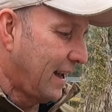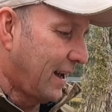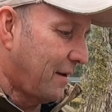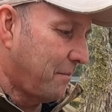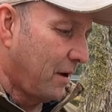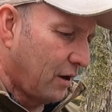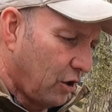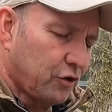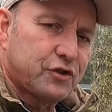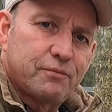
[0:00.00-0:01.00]
Um,
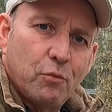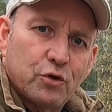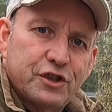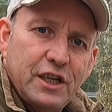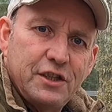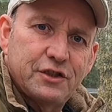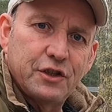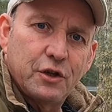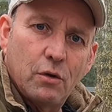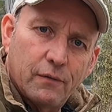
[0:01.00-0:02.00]
lots more seeds
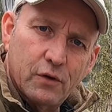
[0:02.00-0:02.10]
to do.